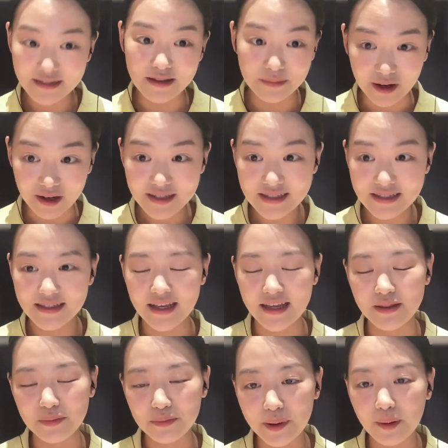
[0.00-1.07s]
the mosques,
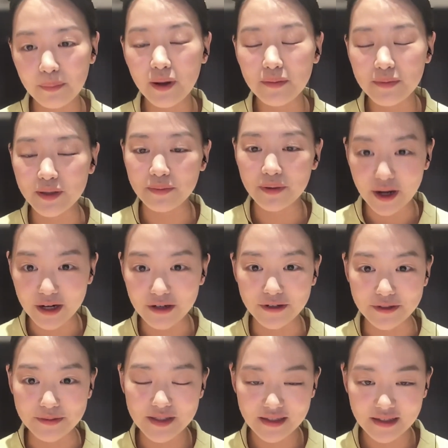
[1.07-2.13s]
and the public prayer
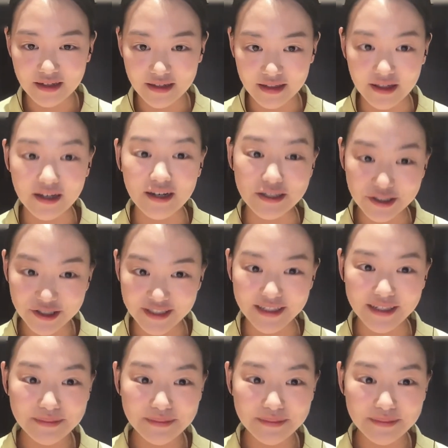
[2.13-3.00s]
rooms in the country.